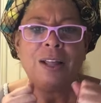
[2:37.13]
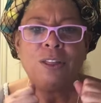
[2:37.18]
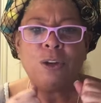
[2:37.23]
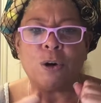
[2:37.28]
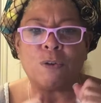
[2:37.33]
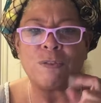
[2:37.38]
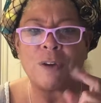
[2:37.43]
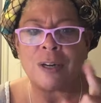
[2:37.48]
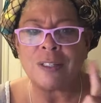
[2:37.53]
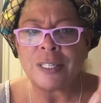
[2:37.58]

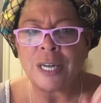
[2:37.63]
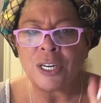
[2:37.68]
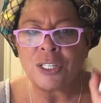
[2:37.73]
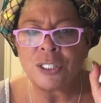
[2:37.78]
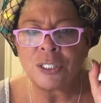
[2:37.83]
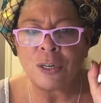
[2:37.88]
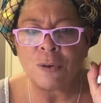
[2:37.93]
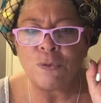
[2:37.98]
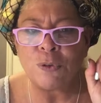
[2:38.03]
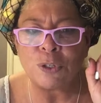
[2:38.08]
Your
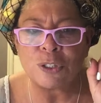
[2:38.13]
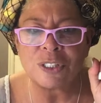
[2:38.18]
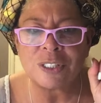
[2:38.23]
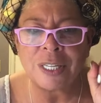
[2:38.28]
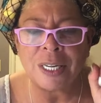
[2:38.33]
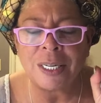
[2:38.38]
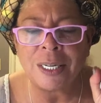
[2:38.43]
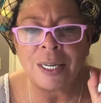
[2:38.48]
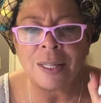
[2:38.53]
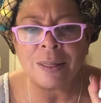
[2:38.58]
foundation of your
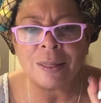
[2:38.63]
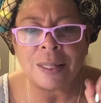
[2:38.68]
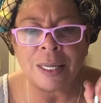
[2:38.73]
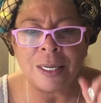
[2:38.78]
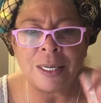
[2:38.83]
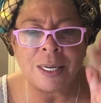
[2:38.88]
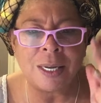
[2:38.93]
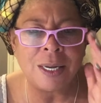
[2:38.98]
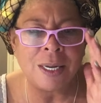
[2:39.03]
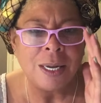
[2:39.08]
stinking
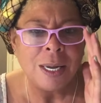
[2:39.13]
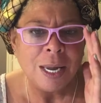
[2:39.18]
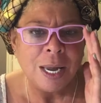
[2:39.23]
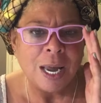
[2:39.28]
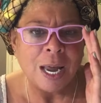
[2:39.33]
thinking.